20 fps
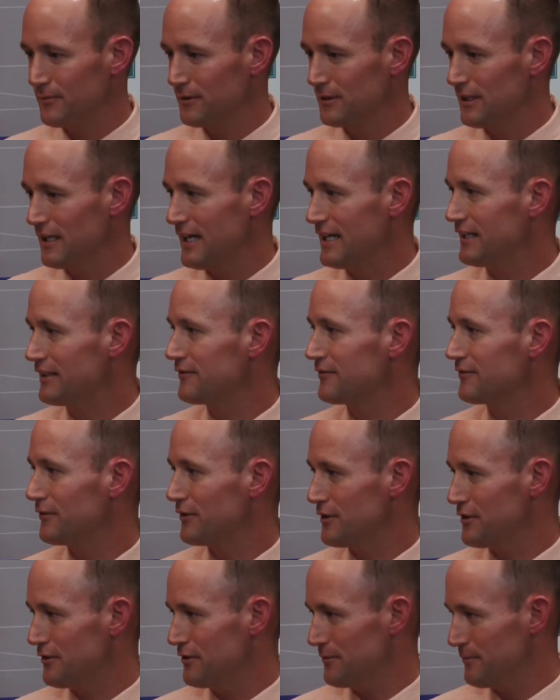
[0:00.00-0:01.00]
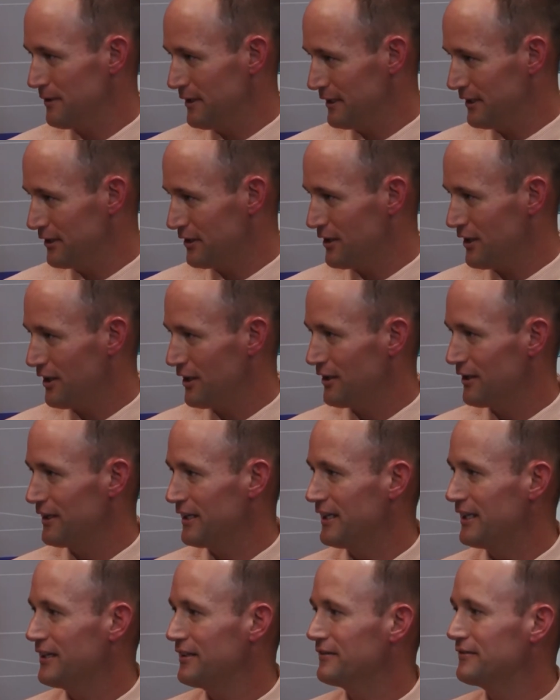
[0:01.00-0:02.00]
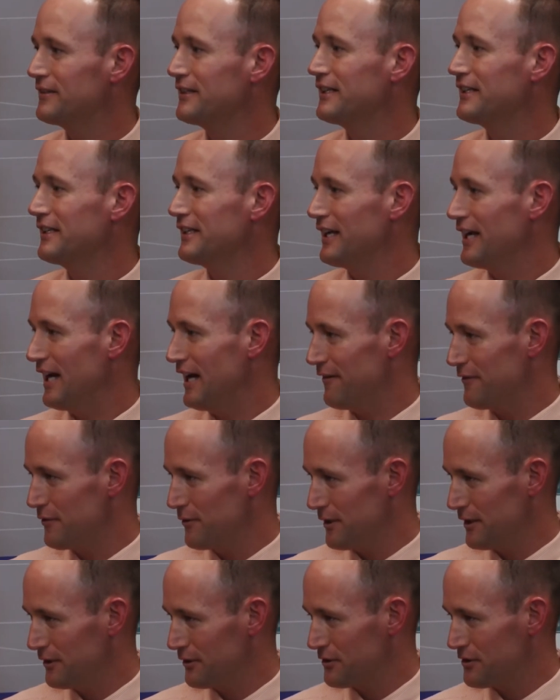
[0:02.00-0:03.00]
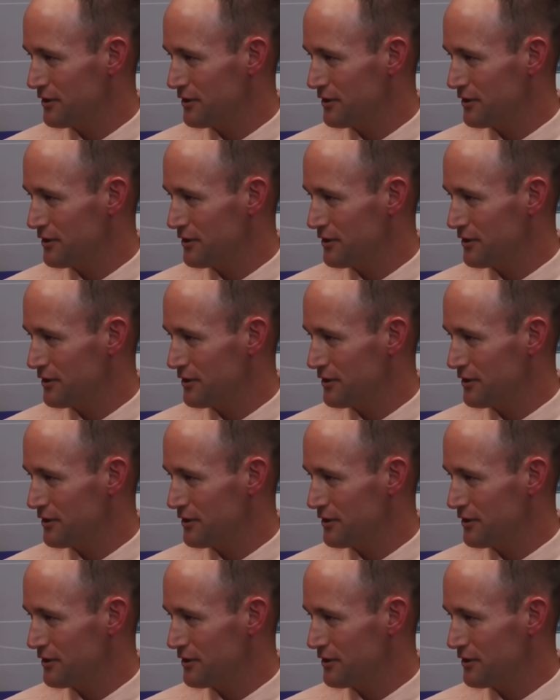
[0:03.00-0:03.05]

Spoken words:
would like for you to bring your car in, have the oil